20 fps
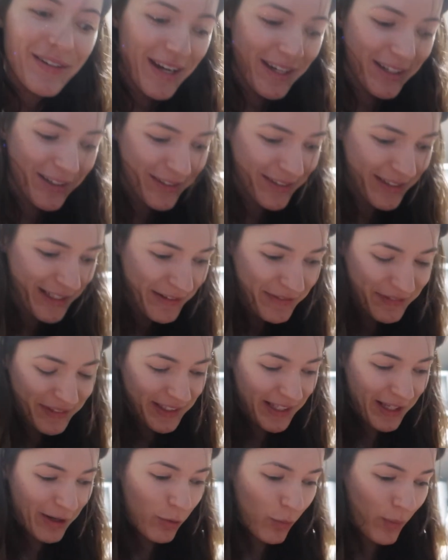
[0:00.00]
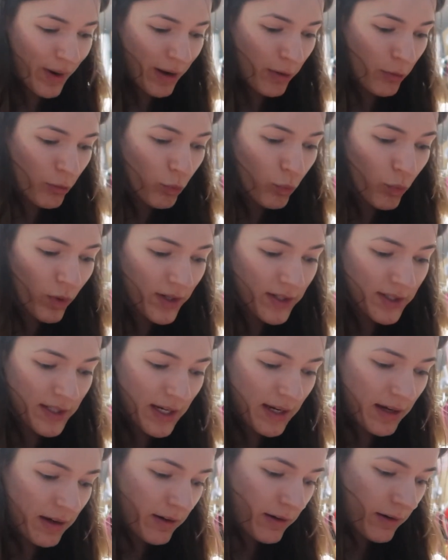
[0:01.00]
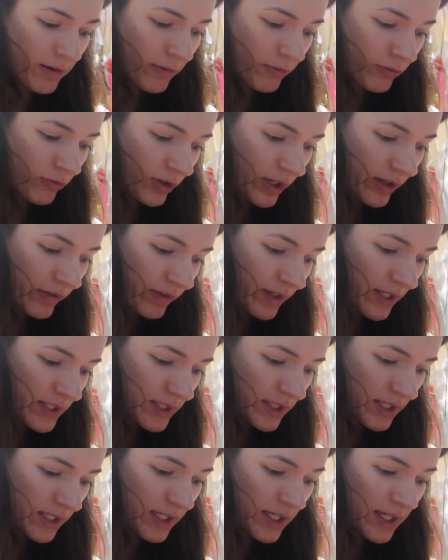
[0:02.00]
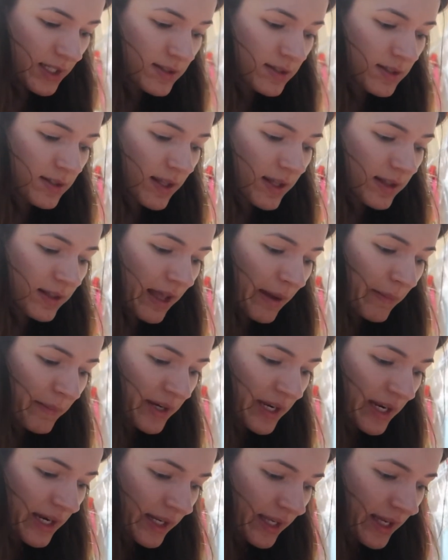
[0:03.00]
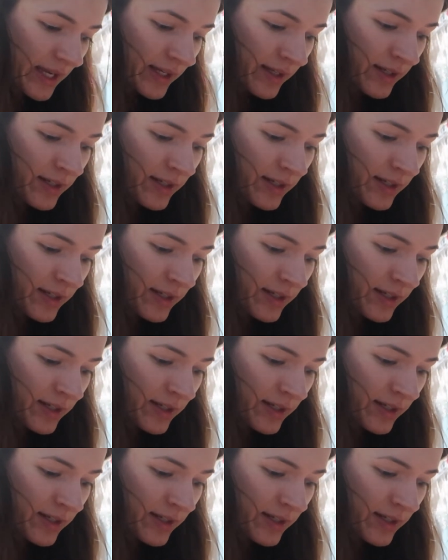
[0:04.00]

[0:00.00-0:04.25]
I couldn't even like wait one day of giving it to the kids and then laminating it,